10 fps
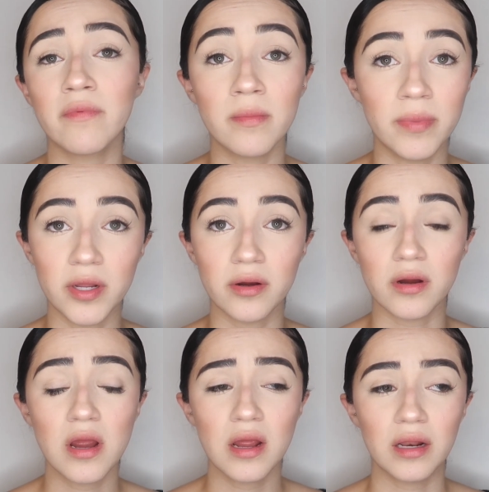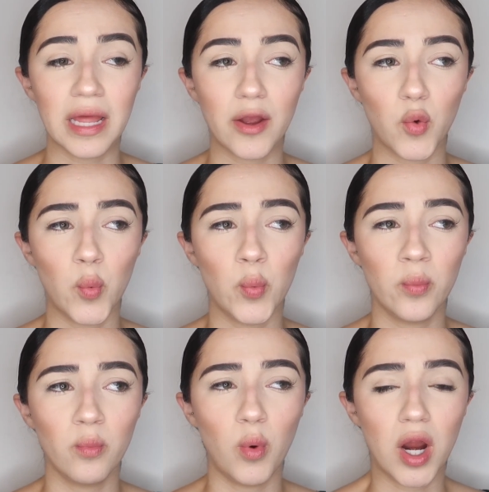been bitter. Like,
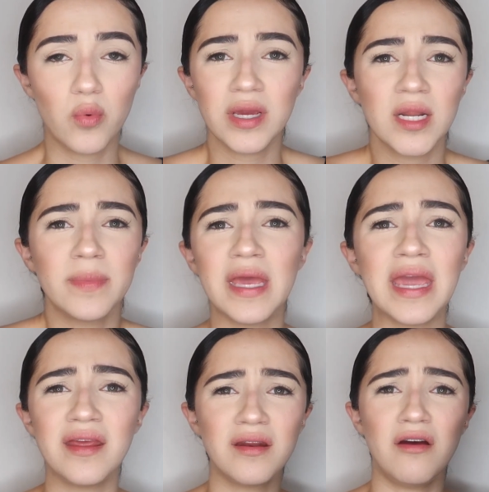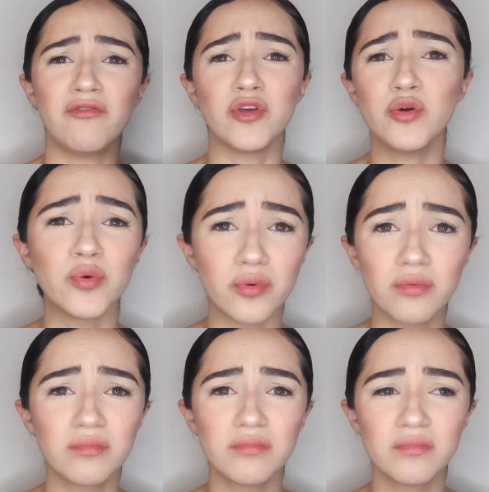why are we gonna be hating off
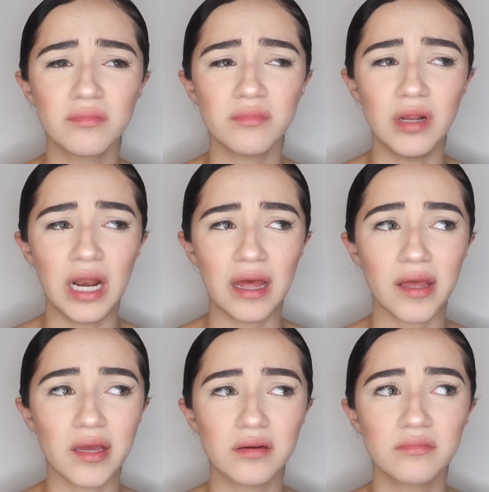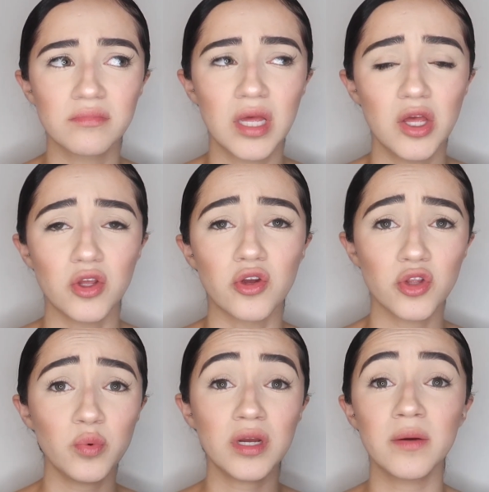you? Like, you're
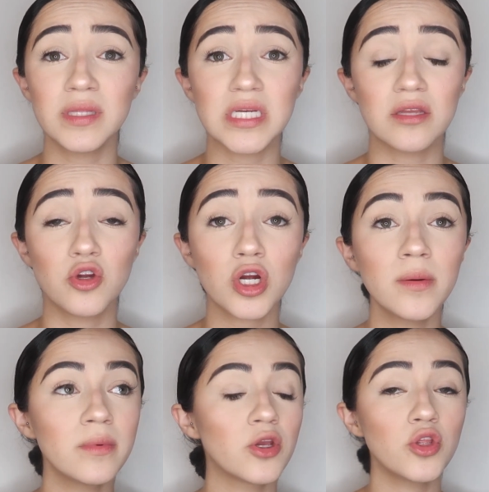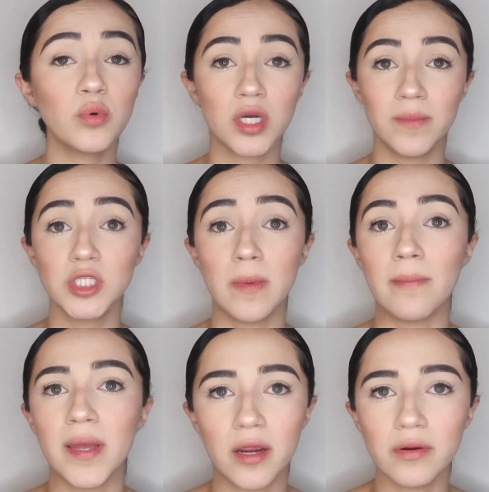the one coming to my
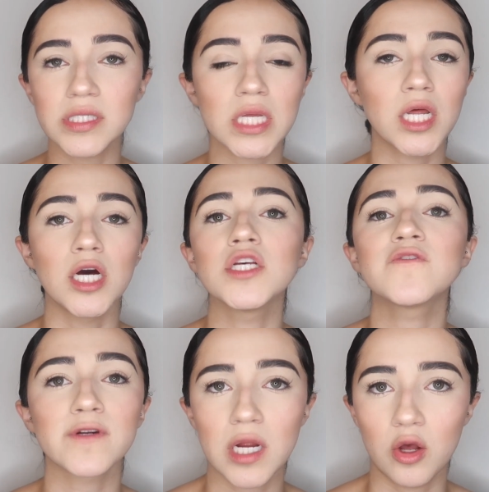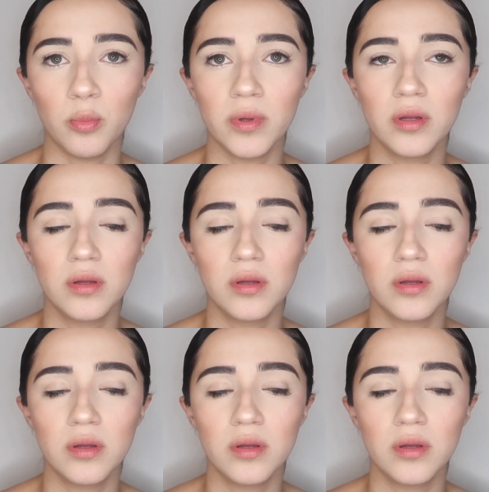parents and us for help.